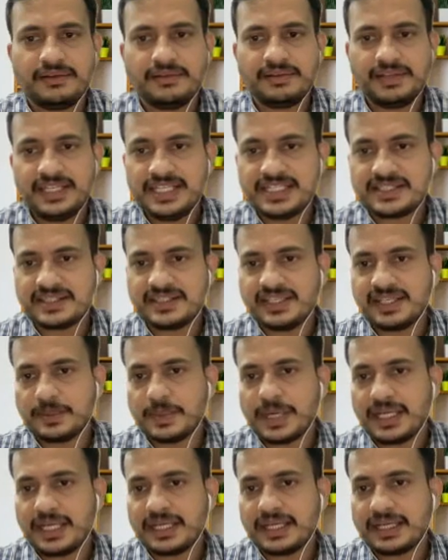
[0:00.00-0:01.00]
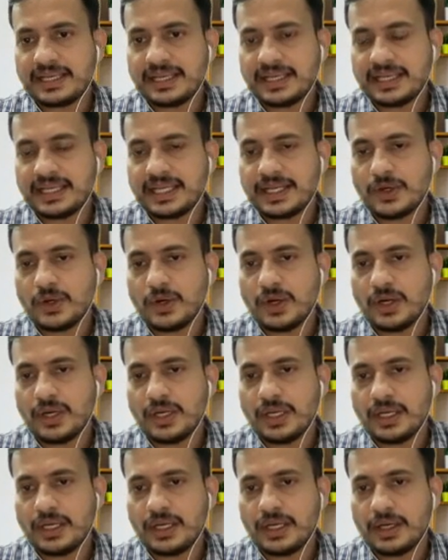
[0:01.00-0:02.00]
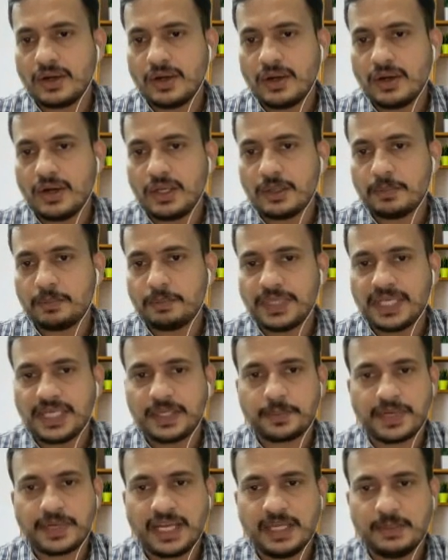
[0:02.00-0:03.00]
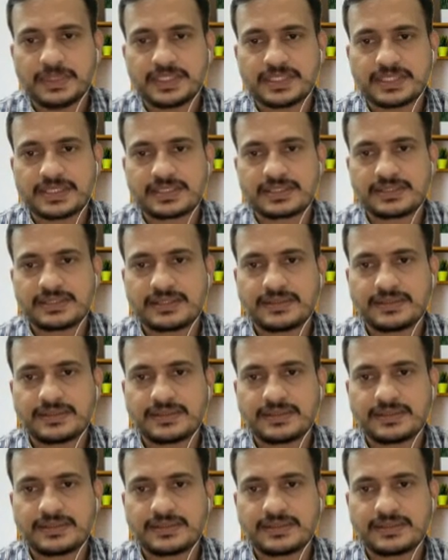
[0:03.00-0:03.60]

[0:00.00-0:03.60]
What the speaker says: reach there by clicking on Pick Primers.